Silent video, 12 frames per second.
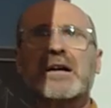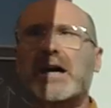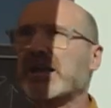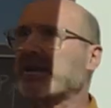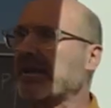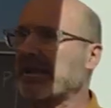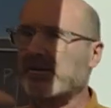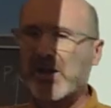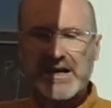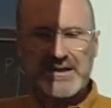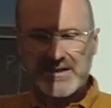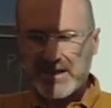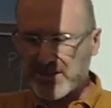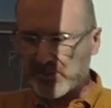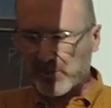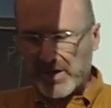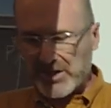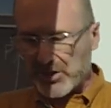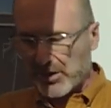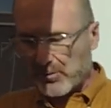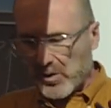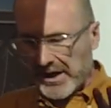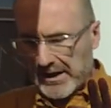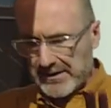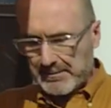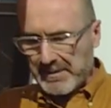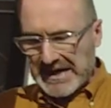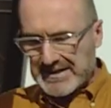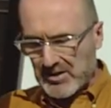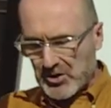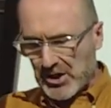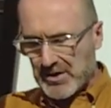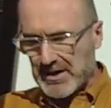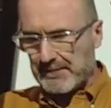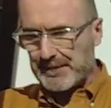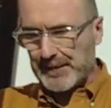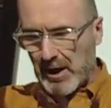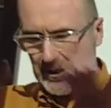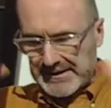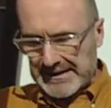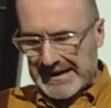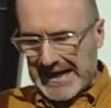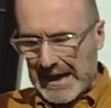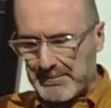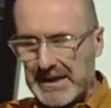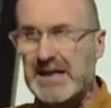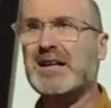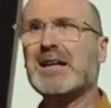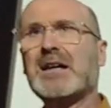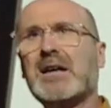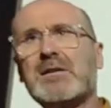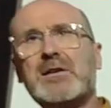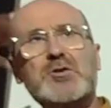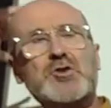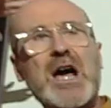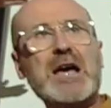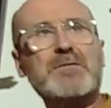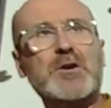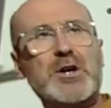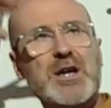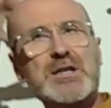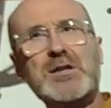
And, and again, it's a situation where the passenger is in front in a cabin, the driver is